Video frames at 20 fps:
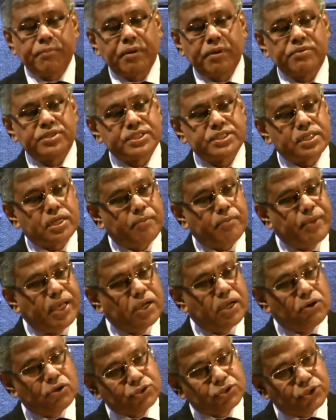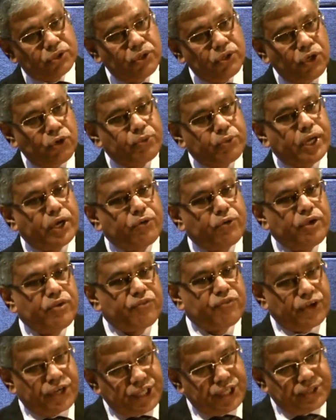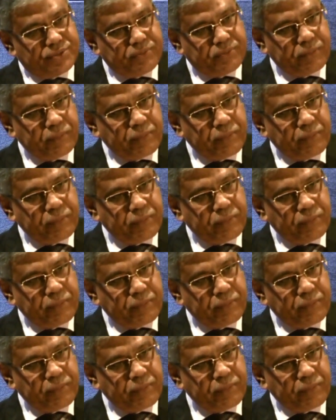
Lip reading: the public sector bank also, we are doing for it.